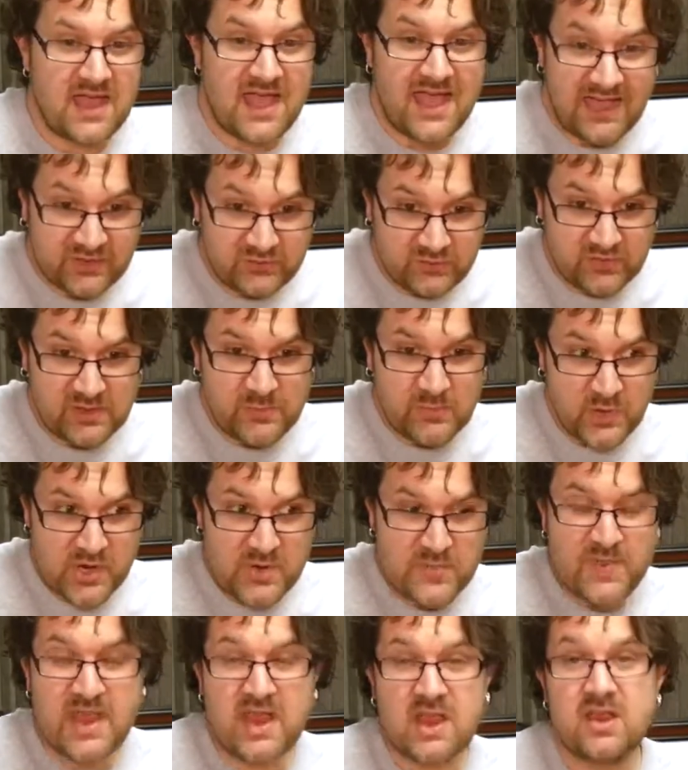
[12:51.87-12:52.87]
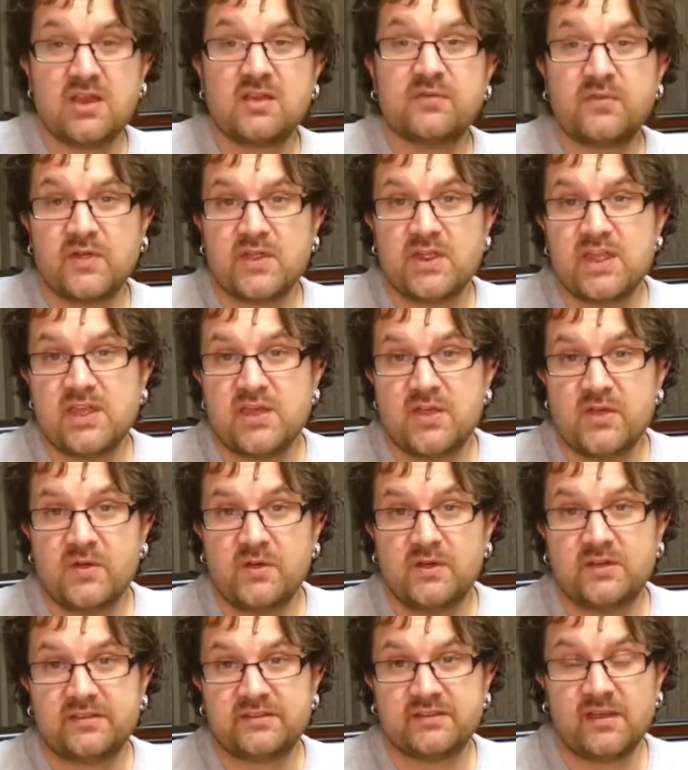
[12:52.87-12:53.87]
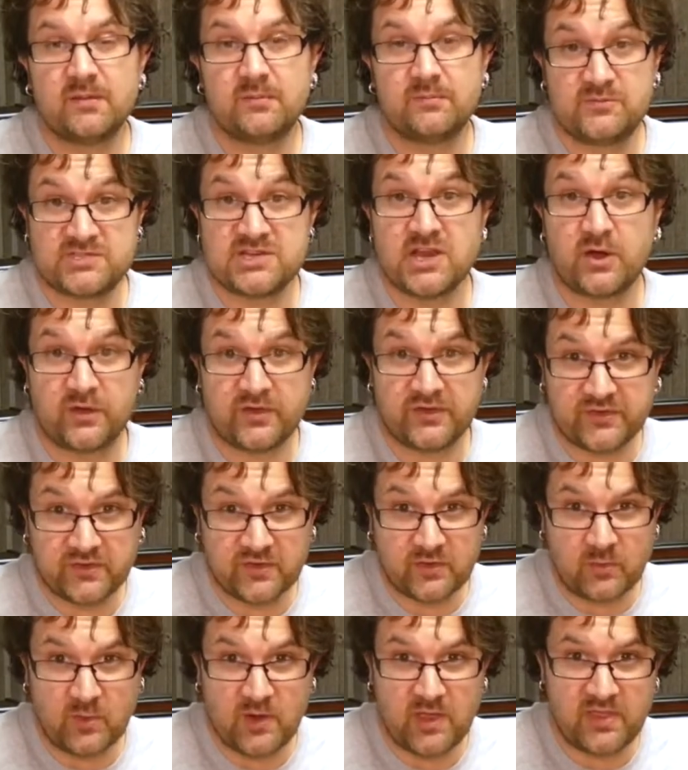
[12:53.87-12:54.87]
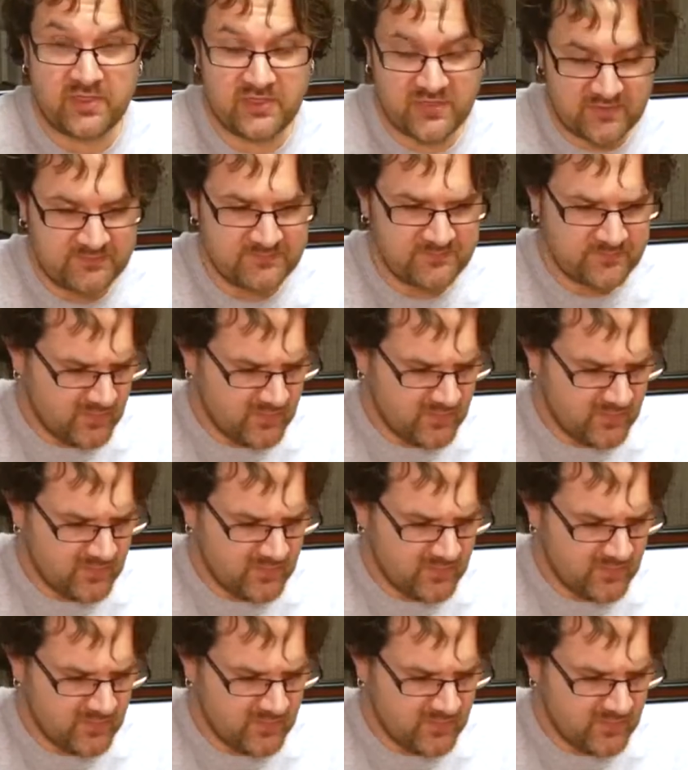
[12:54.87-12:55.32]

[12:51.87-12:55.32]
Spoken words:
actually prepared for you some charts with